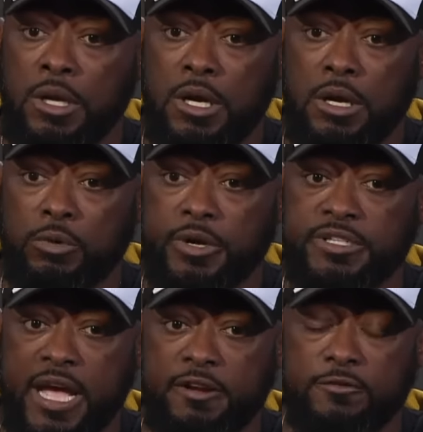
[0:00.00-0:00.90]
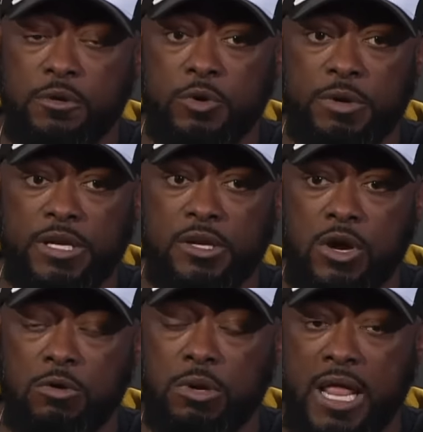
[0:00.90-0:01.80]
We were excited for him a week
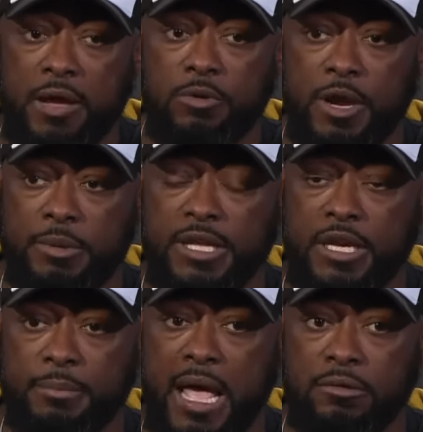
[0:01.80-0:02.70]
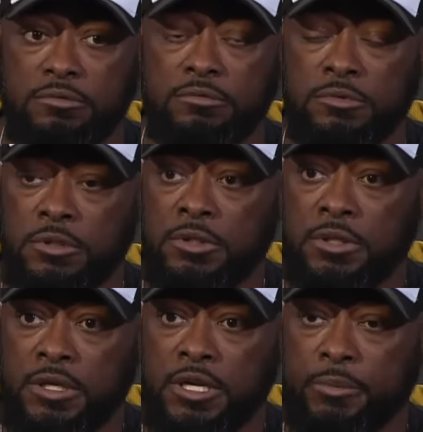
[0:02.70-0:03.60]
ago. Glad we were able to get him out
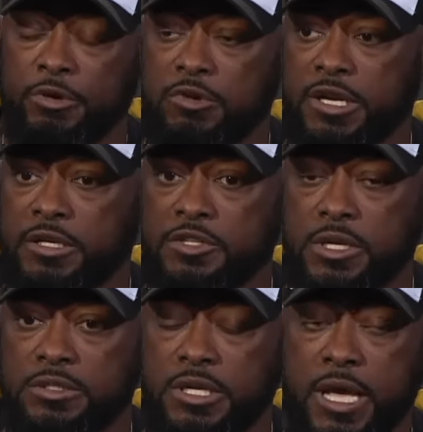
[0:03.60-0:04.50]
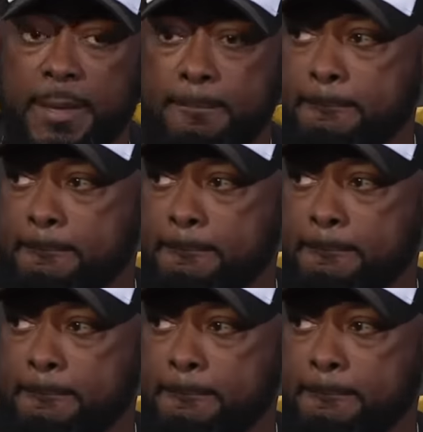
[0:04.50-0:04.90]
and up and running today.